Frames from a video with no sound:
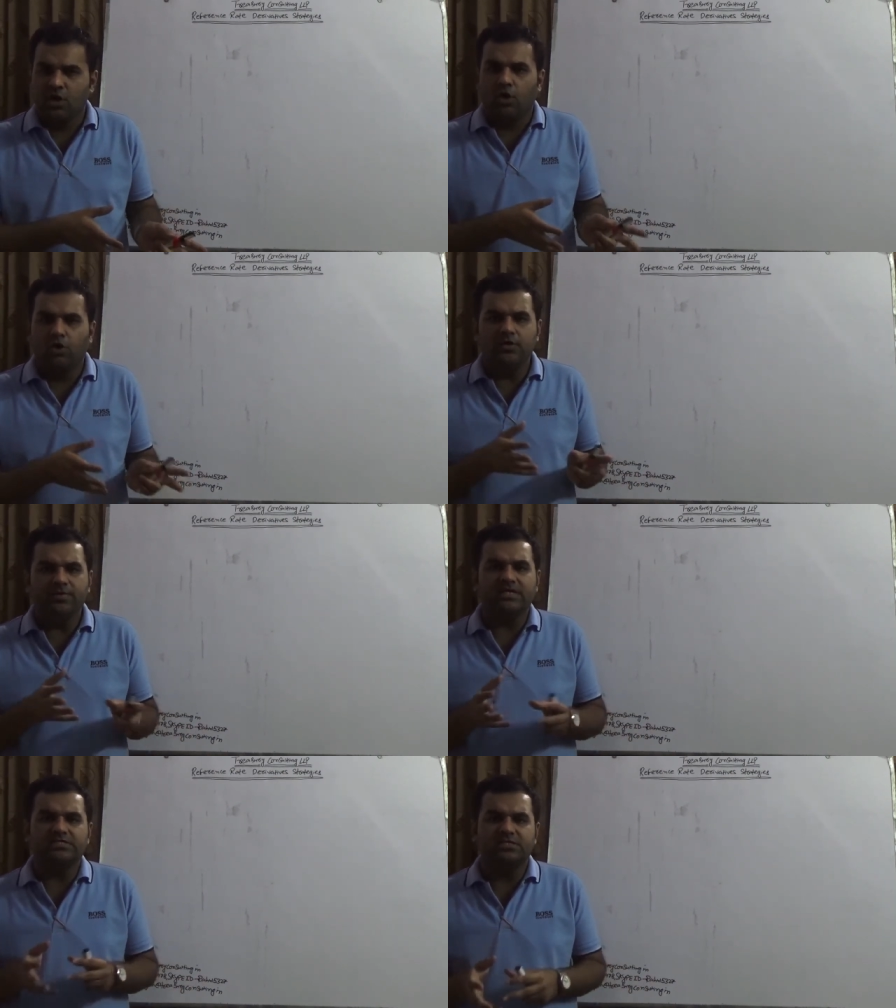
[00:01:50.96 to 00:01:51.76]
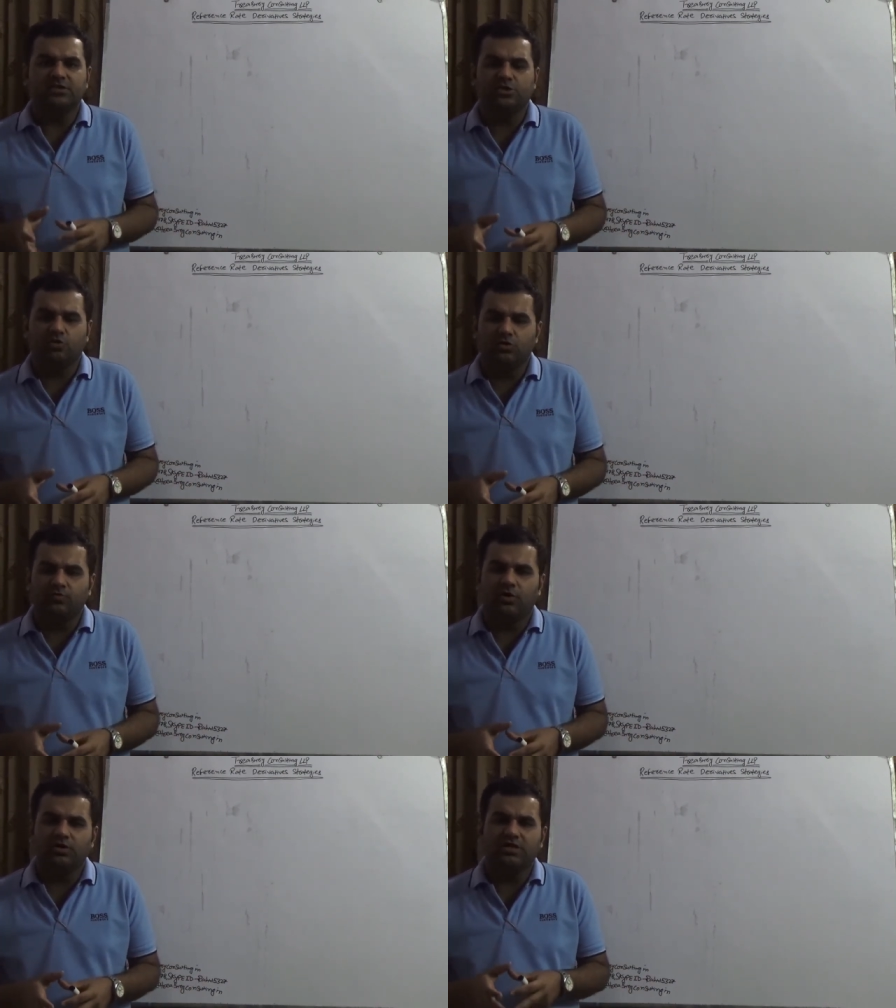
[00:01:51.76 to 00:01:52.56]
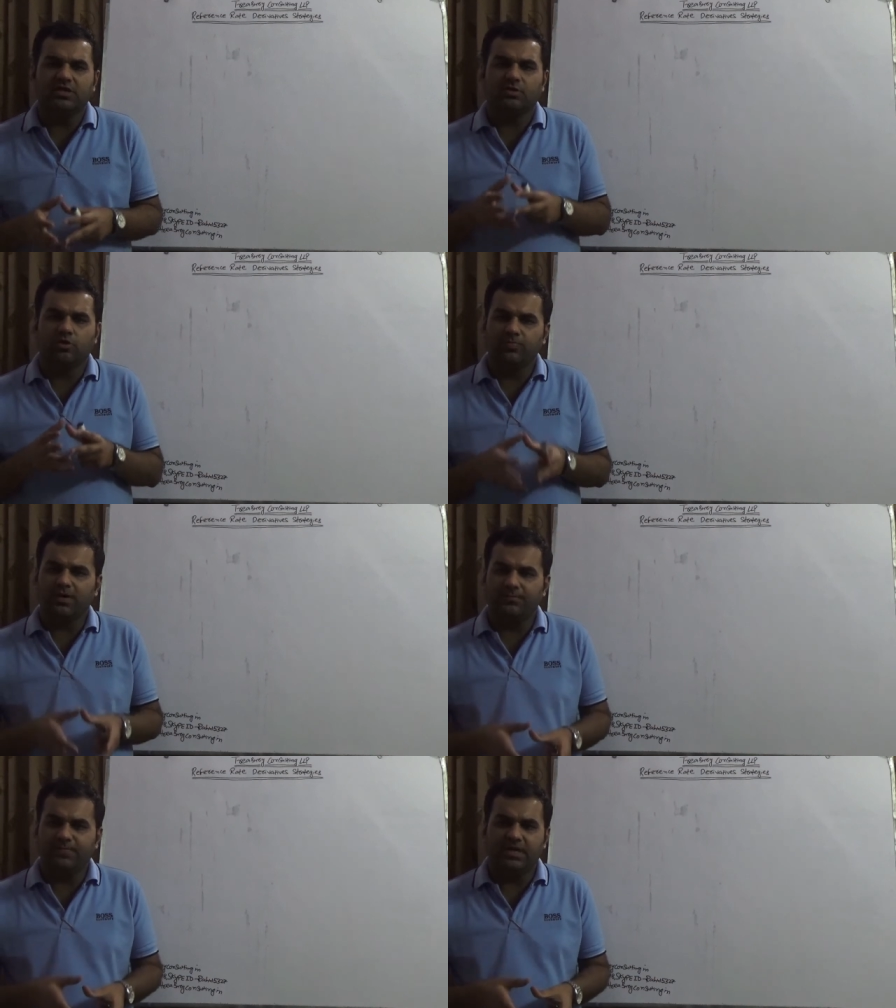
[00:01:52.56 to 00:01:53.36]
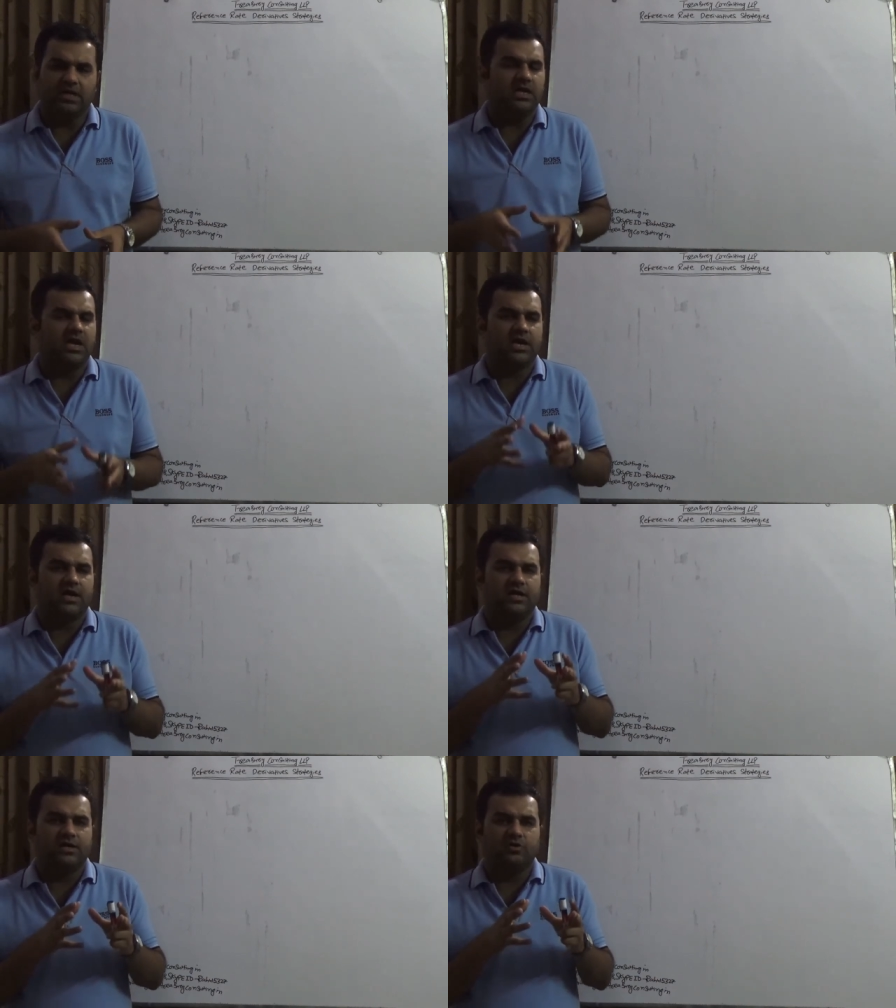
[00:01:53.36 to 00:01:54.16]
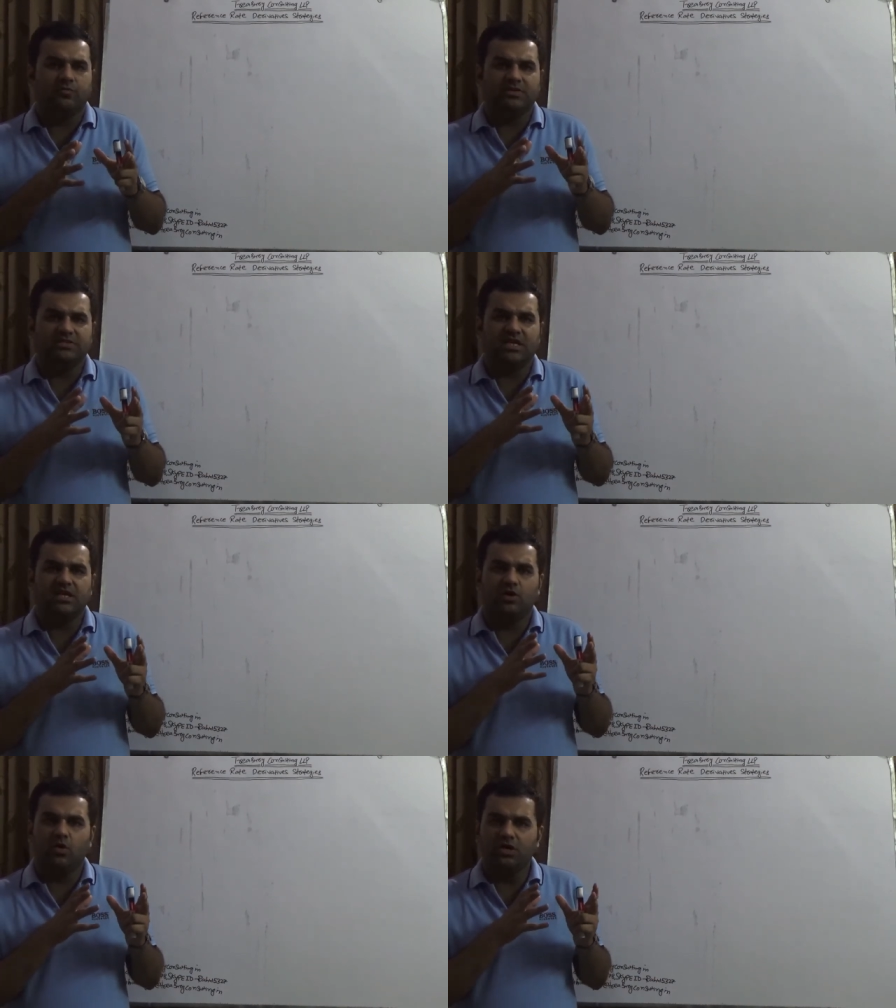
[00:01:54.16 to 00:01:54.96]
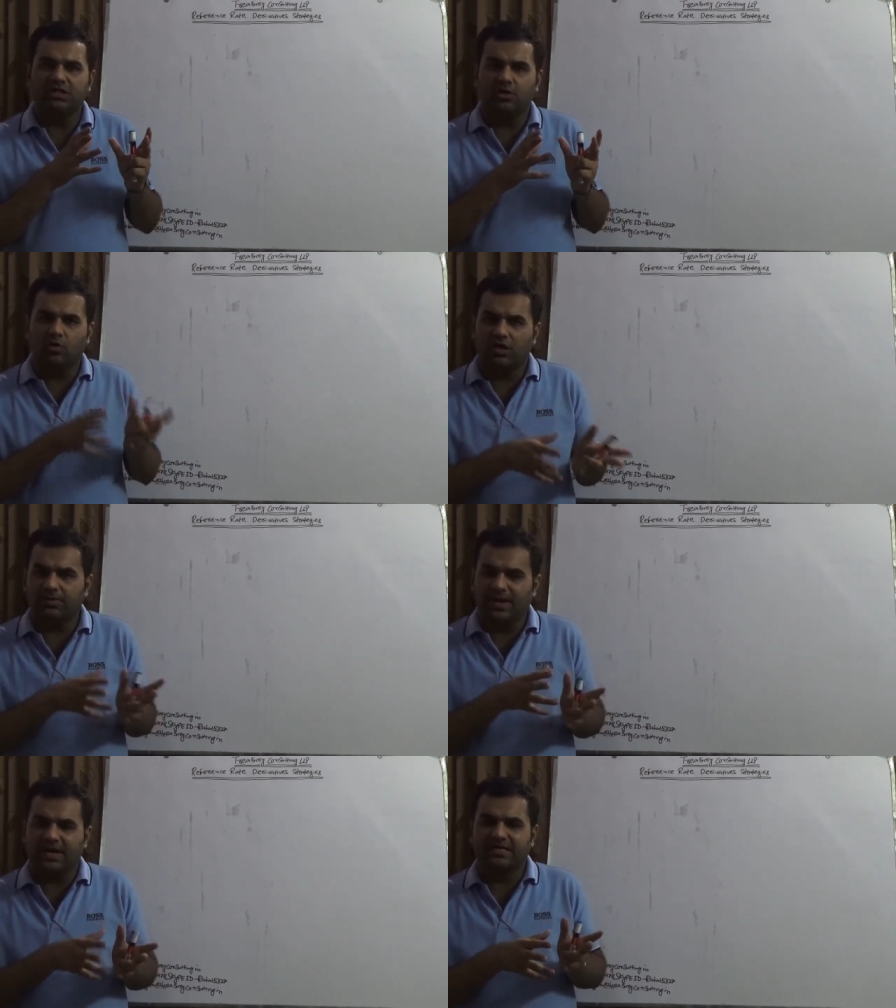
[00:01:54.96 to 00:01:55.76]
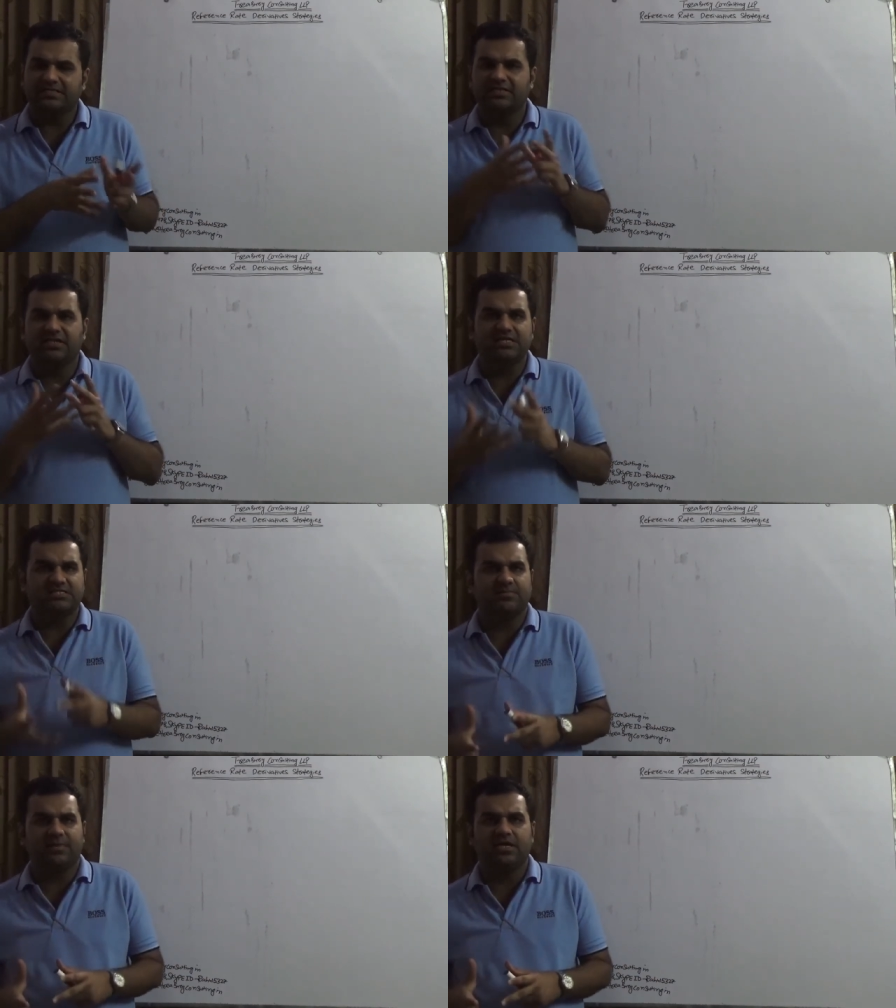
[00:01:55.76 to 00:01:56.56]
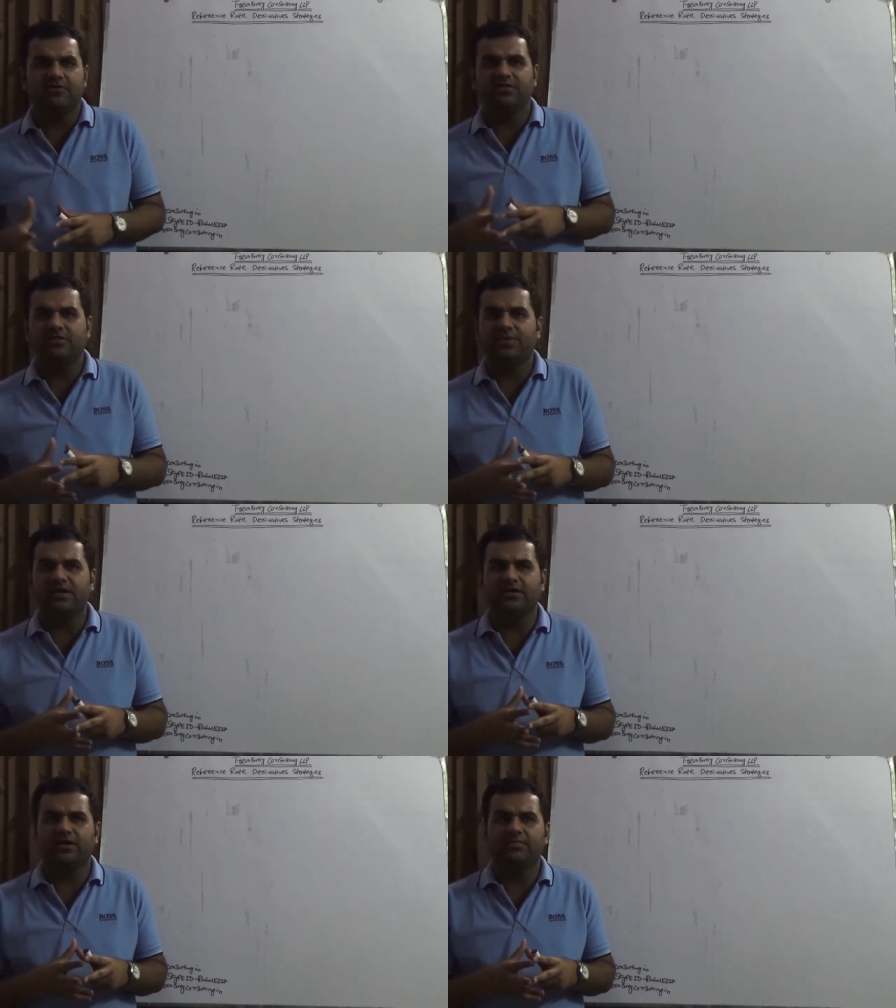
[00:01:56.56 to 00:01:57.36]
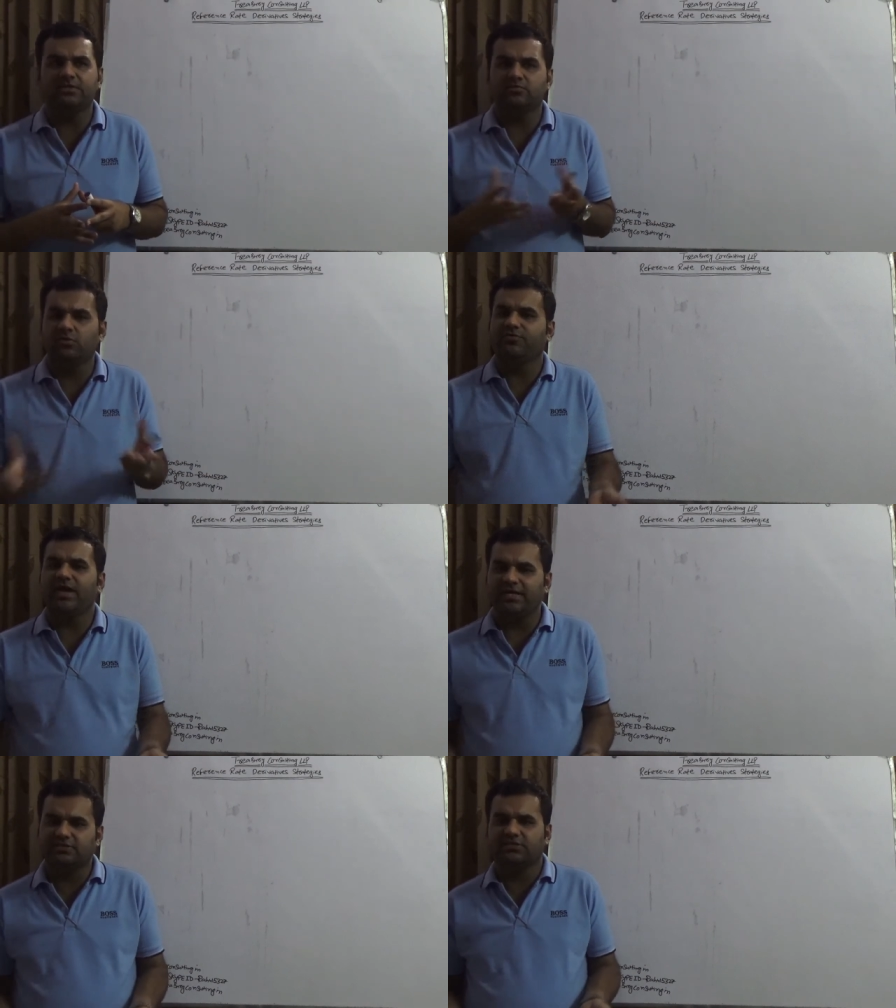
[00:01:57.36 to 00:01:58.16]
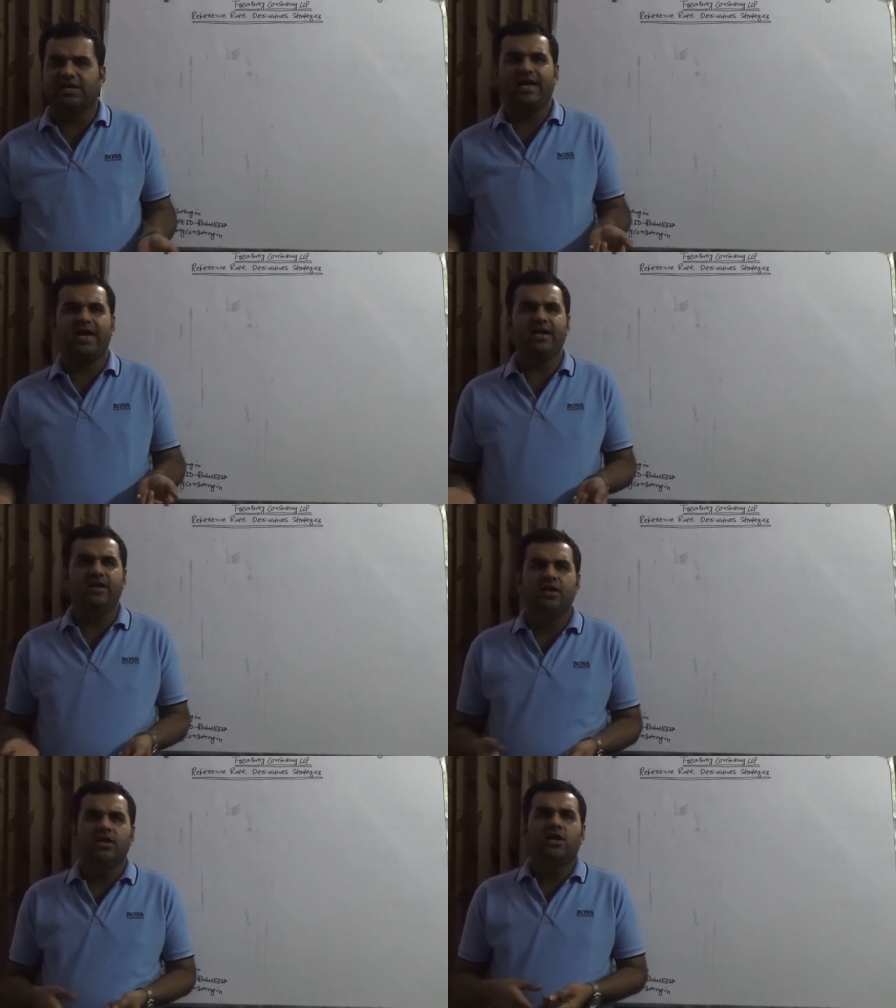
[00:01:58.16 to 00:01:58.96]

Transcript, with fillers: only because that you don't want their group company uh, to basically go in the local markets and raise the money when the parent company is full of cash and